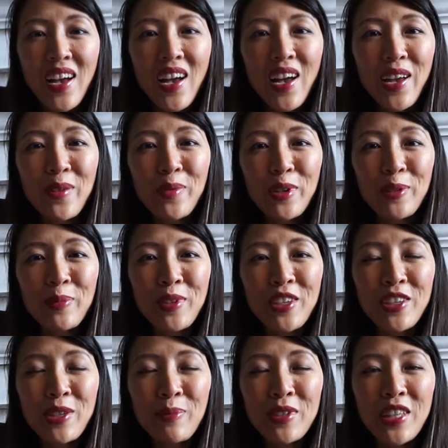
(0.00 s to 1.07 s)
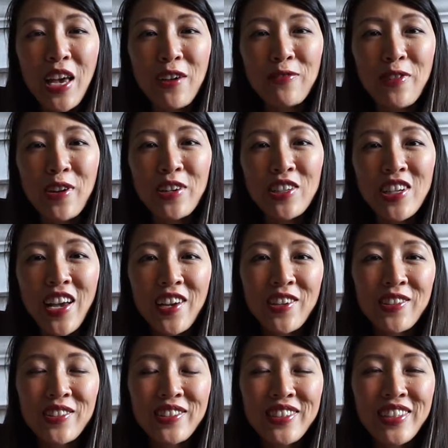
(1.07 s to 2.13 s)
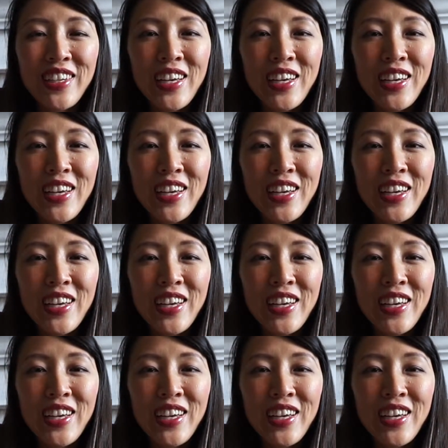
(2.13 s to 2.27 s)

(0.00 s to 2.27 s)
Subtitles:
Hi, welcome to the Jim Sapphire channel.